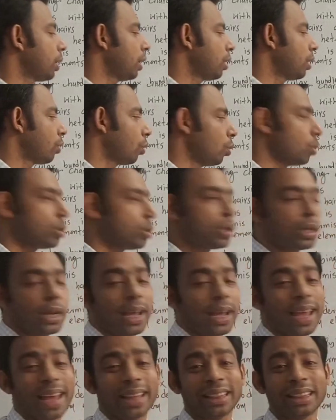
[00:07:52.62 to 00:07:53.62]
closed,
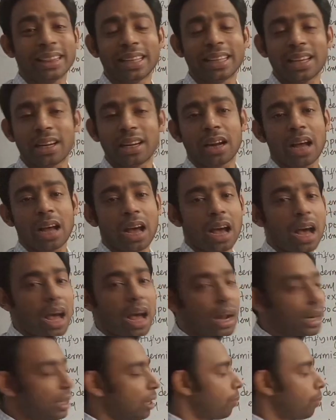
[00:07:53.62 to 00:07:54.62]
and their
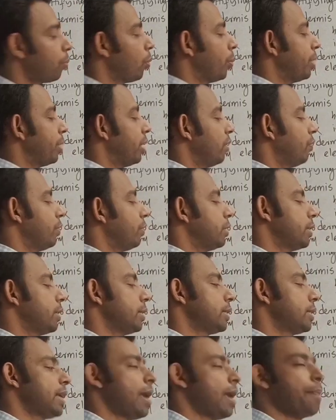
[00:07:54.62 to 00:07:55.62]
another prominent feature
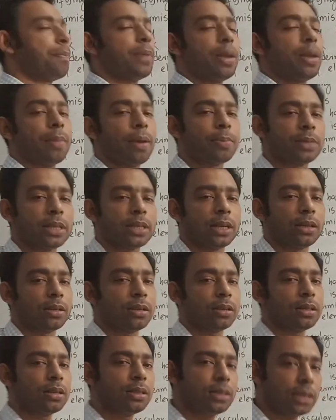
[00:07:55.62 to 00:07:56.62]
is cambium absent.
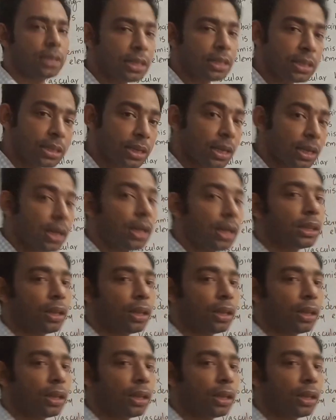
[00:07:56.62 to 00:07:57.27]
Since the